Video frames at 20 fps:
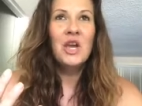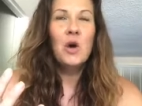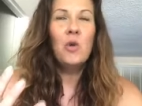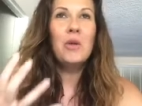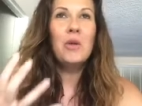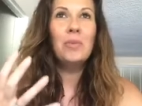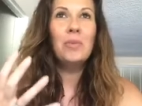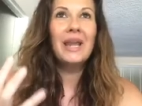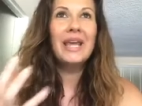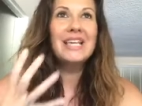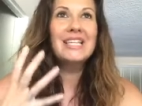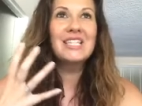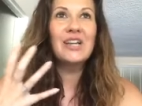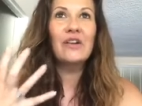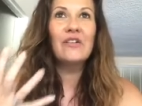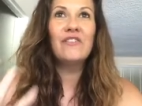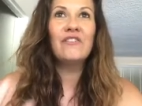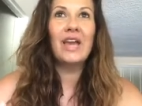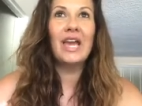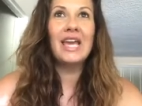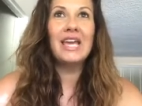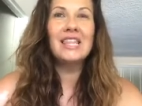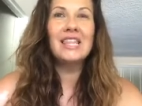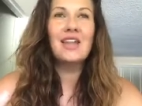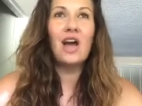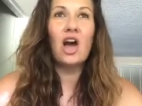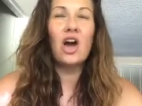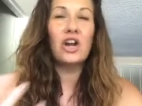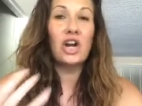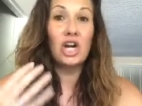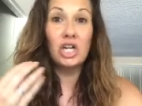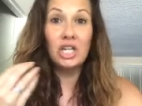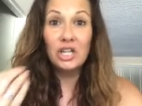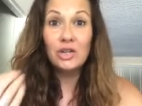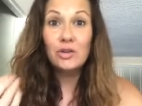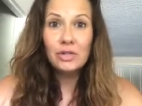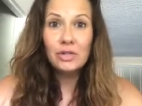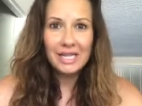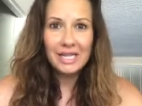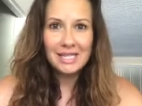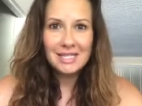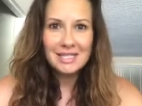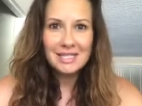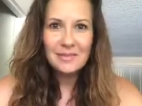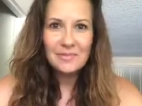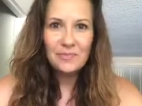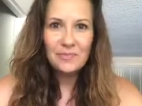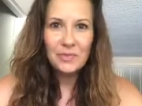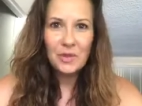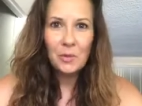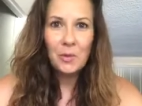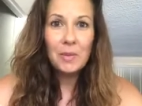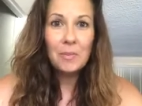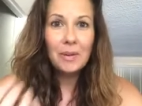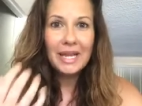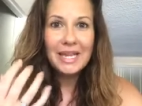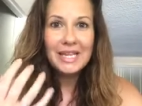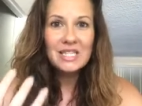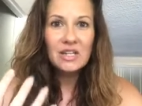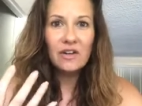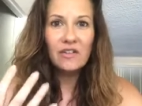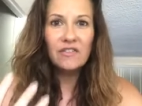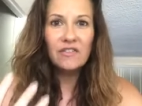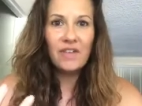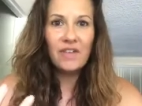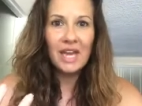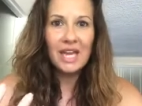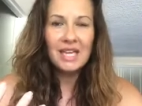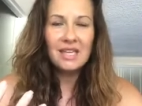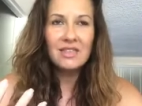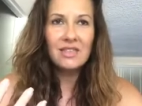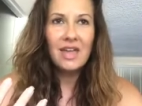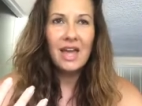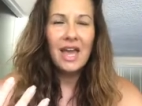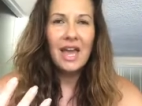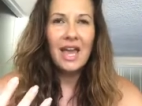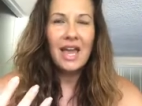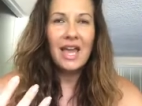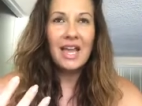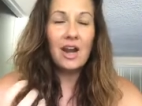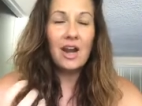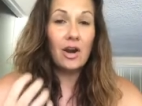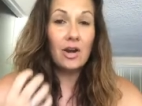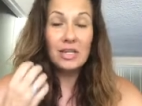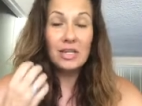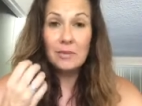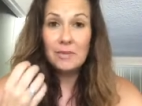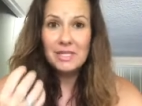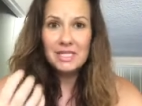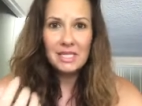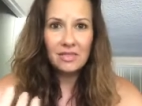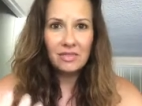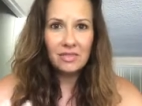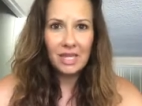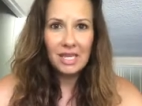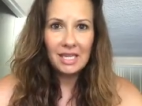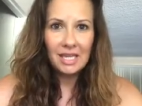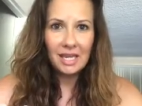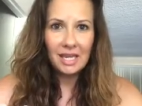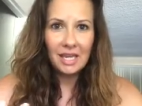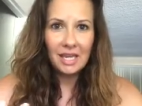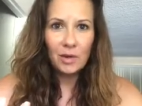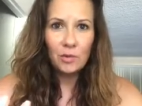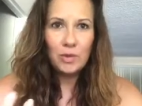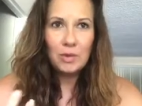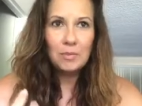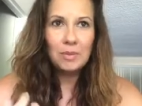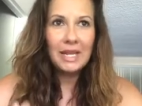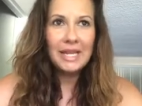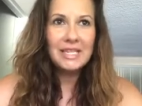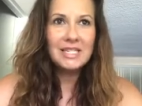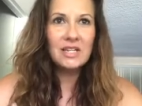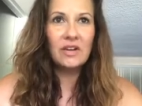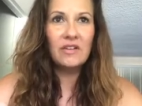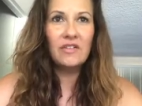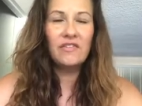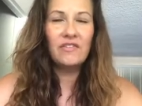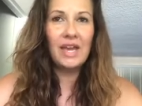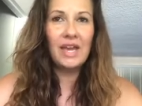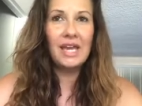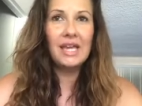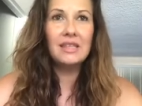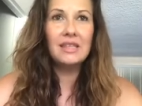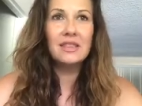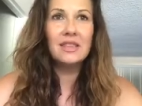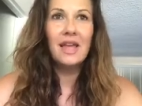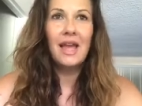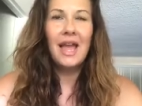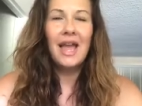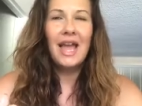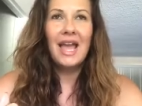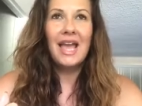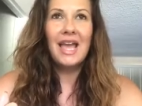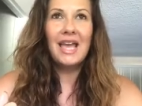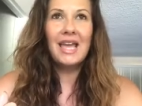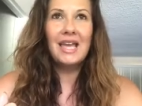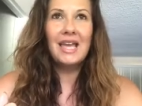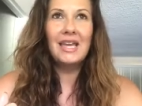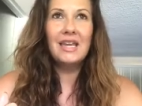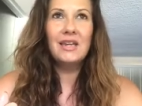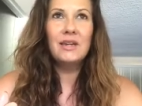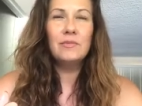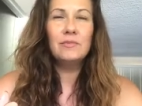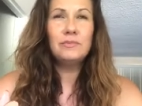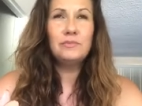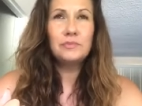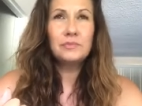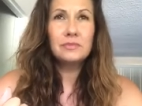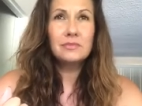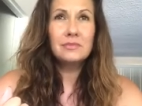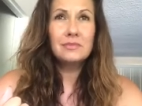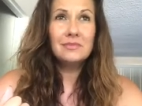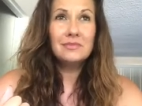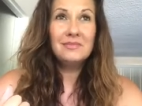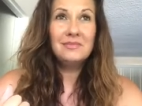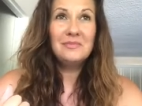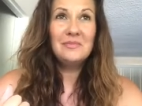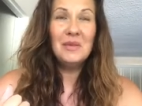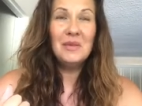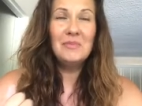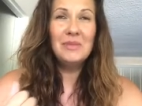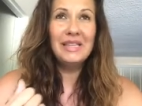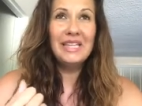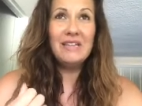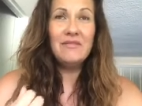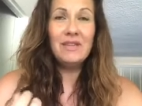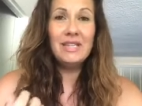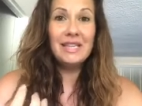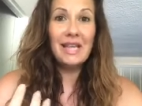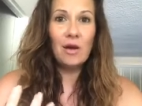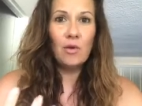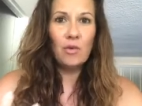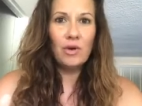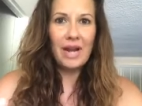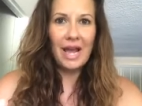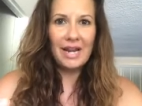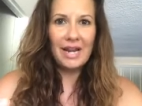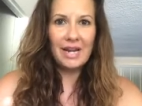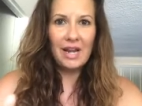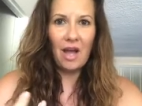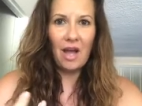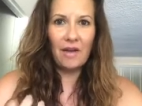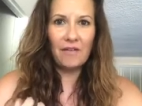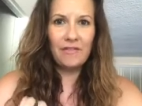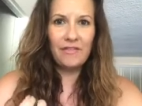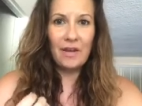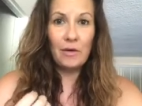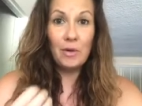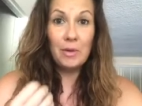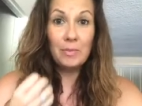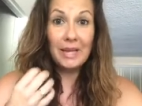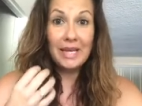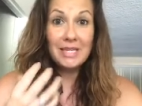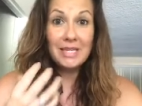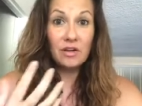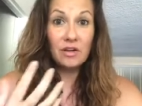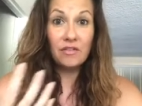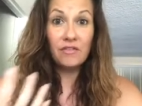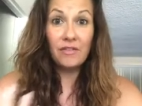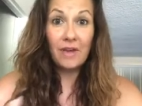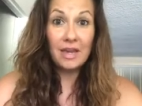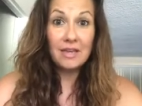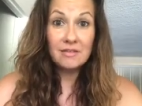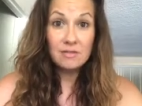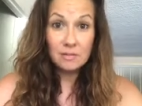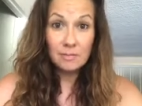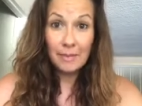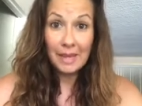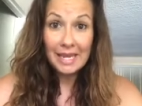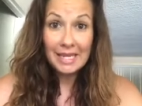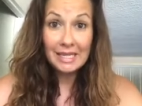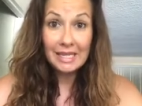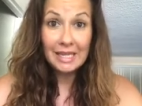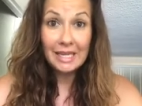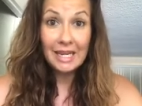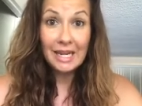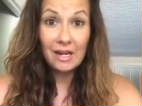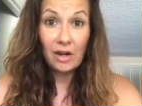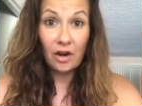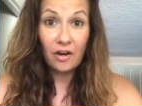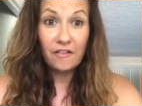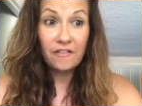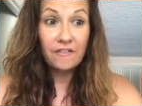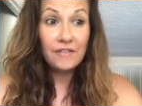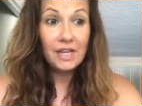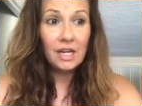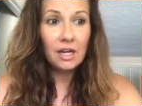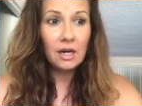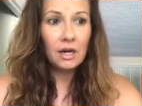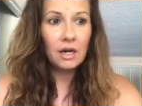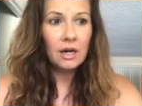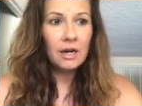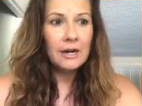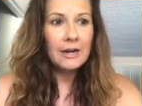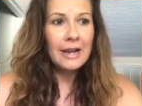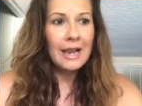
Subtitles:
We place our faith on our littleness. We place our faith in our limited thinking. We place our faith in believing that we're not enough. And we place our faith mainly in our fear.